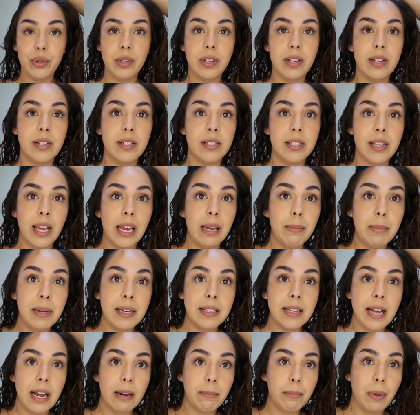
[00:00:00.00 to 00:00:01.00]
the same
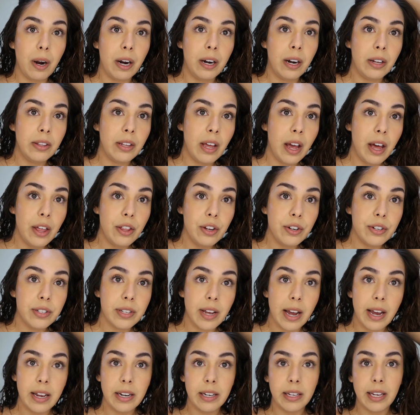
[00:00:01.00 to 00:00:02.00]
exact part on the other
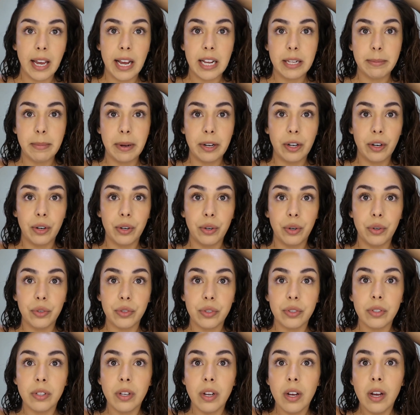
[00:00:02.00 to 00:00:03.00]
side in case my
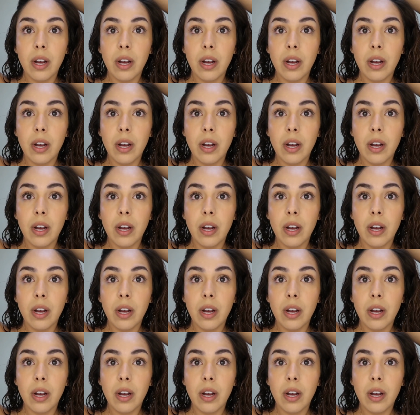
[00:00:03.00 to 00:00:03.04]
curls